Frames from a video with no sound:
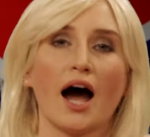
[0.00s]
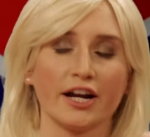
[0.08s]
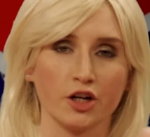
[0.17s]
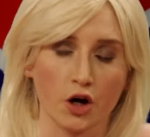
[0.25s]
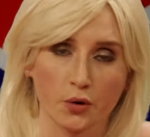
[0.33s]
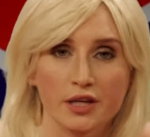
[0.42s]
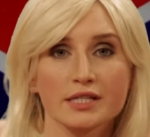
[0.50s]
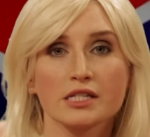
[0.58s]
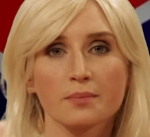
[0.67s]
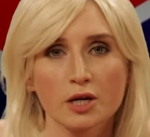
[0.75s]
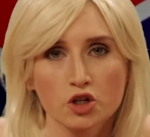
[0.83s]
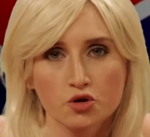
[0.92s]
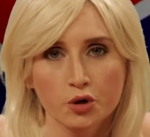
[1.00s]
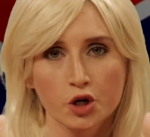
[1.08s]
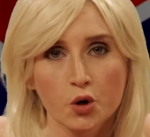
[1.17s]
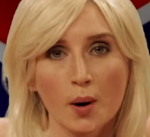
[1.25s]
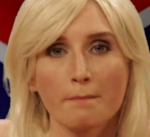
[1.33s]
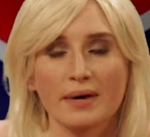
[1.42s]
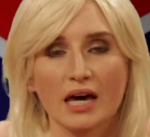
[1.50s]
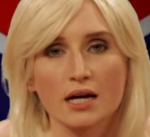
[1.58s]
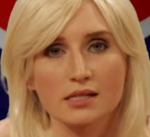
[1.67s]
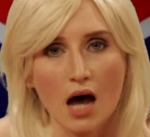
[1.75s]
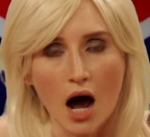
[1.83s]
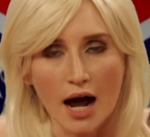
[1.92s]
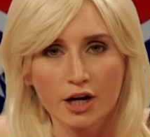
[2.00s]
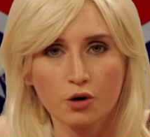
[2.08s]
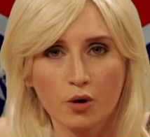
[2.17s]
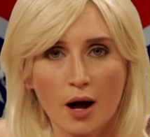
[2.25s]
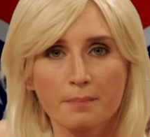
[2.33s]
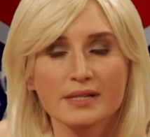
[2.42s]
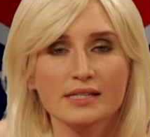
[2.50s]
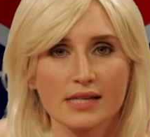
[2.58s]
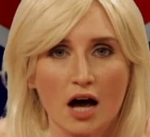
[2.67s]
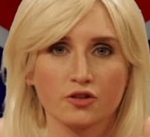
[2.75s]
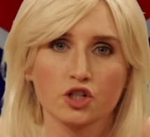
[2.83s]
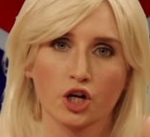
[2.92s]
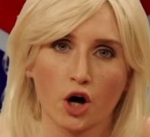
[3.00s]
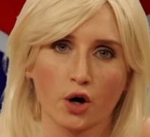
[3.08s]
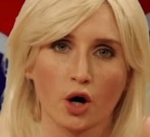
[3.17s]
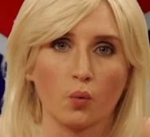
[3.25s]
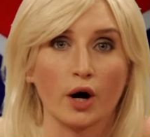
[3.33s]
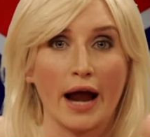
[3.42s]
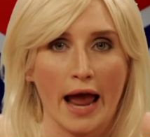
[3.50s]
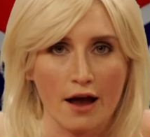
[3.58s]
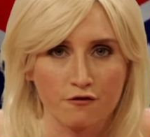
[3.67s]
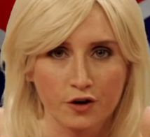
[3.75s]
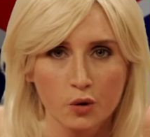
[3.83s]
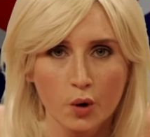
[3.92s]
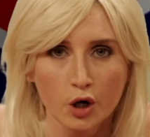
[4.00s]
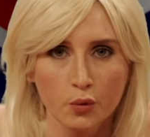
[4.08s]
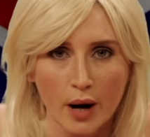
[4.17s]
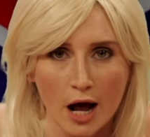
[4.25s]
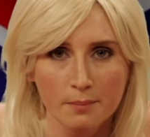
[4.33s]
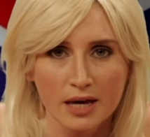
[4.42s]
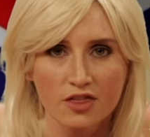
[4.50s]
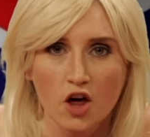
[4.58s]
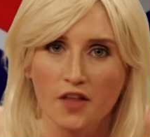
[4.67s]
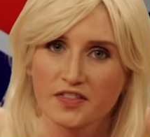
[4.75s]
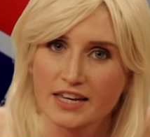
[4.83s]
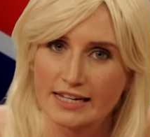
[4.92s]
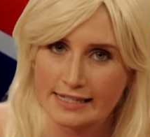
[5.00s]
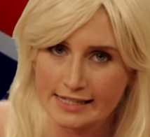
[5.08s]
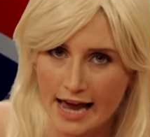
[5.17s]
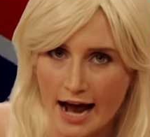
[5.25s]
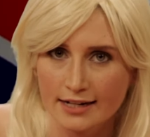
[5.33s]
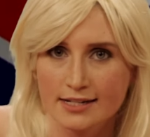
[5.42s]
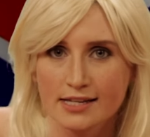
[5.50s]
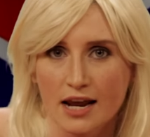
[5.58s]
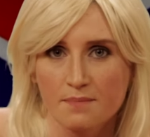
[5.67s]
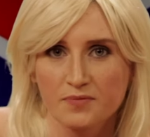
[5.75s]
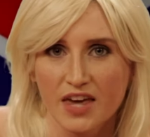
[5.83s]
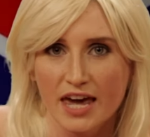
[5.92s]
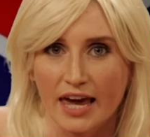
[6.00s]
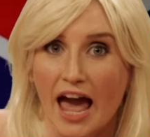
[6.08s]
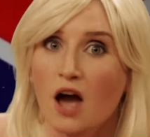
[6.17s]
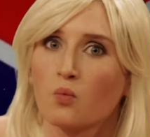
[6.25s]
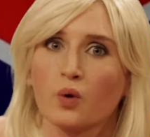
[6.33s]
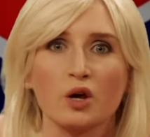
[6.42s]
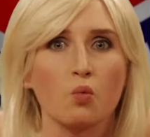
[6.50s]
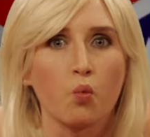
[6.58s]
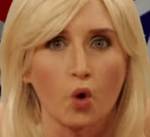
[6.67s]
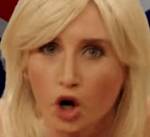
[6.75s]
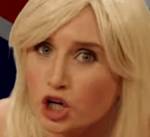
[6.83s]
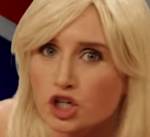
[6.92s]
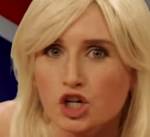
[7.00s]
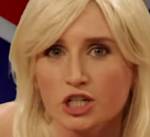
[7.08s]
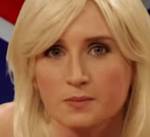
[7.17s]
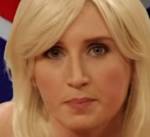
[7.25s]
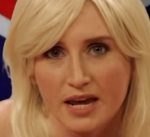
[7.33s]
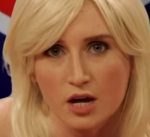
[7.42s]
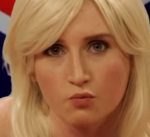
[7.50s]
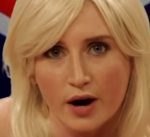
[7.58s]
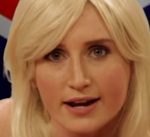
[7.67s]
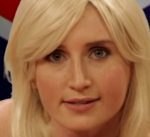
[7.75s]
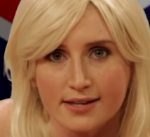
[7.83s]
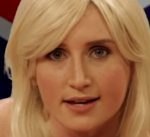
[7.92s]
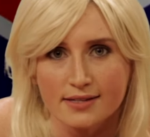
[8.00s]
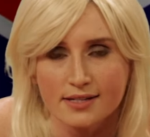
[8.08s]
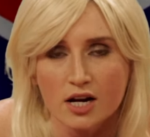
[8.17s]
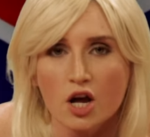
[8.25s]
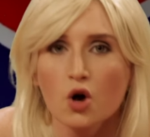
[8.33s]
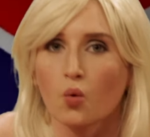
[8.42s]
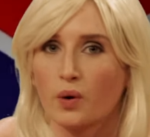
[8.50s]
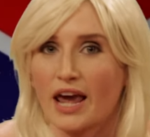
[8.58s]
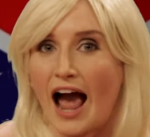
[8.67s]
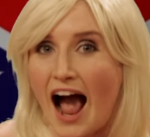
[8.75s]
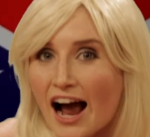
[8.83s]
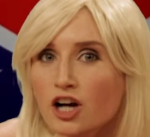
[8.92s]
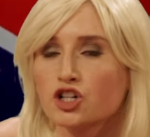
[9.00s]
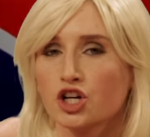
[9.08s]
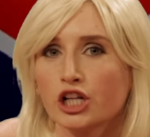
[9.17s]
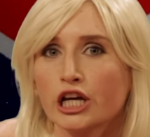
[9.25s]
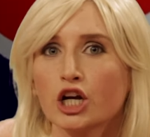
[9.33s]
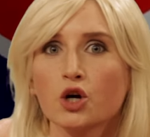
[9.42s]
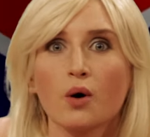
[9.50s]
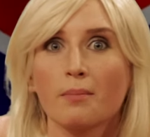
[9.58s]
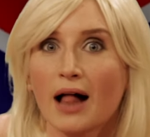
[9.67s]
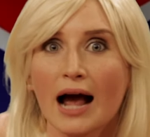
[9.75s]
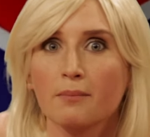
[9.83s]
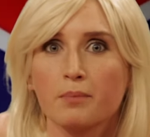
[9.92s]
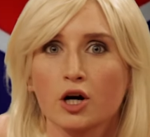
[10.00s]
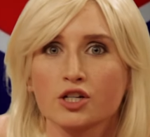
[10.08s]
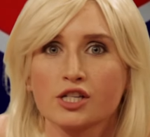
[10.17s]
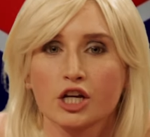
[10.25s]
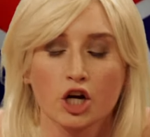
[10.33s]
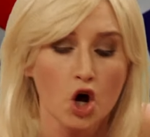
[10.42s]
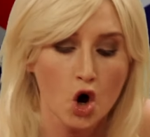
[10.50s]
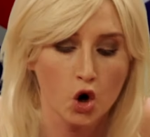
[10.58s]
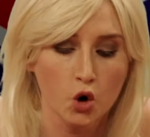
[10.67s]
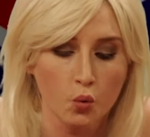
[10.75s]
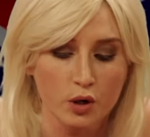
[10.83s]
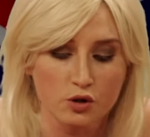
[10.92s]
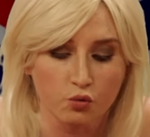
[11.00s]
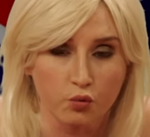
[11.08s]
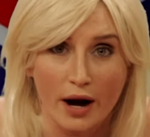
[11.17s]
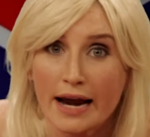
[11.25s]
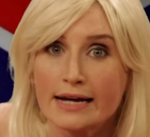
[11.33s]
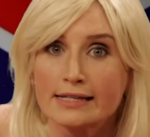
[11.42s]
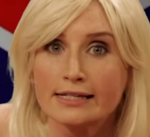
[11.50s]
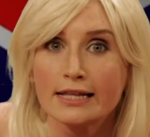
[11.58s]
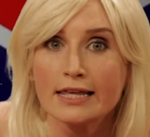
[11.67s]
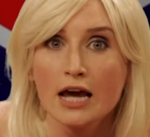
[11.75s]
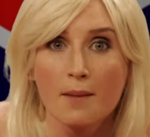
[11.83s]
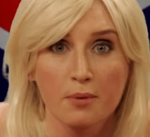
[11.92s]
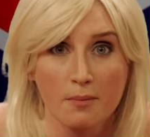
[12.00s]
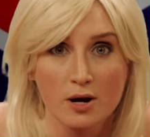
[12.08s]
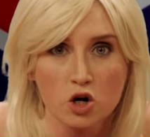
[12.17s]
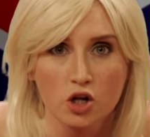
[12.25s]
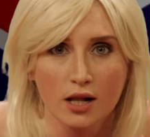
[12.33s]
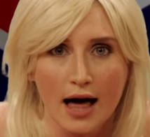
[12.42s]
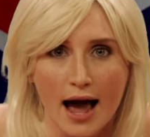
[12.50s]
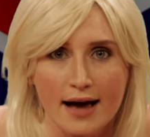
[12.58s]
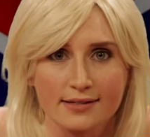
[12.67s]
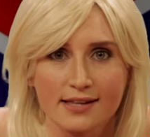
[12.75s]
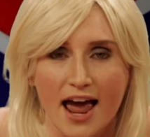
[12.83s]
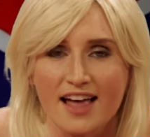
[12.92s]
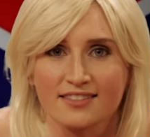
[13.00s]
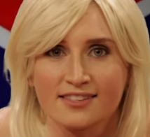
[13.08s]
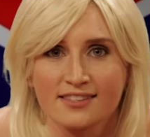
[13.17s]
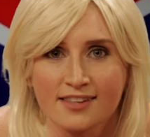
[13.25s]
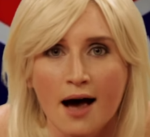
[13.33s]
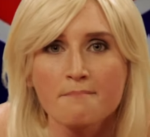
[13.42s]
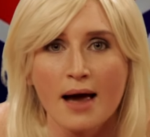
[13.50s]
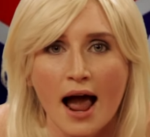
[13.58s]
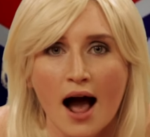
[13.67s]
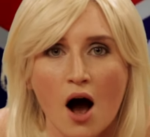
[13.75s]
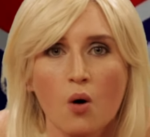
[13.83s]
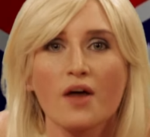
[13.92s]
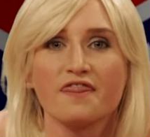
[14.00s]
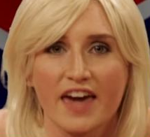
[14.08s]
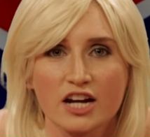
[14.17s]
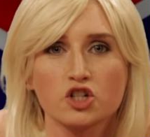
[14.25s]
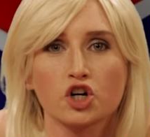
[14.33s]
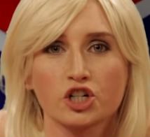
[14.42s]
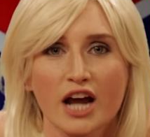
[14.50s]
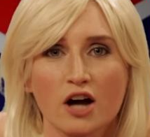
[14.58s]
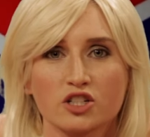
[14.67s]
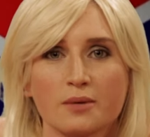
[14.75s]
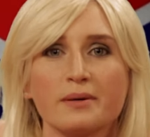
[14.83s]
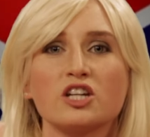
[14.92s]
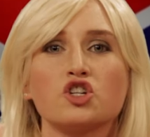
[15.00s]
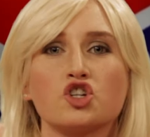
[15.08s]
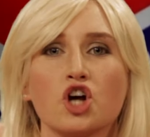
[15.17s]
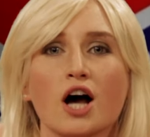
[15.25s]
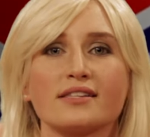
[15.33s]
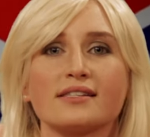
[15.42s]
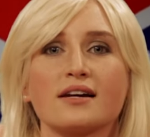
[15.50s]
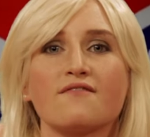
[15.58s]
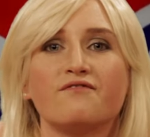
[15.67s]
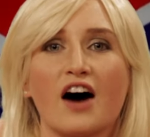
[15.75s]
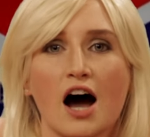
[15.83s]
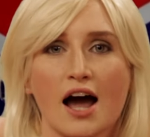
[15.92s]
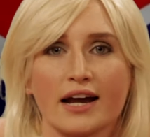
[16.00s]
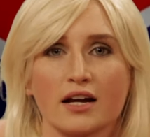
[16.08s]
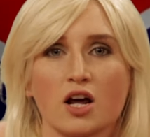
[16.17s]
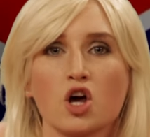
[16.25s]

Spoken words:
I know this to be true because I grew up in South Dakota, where everyone around me thought the exact same thing. And we weren't just being racist. We actually knew a black person who was raised in the upper middle class, and somehow they turned out to be just fine.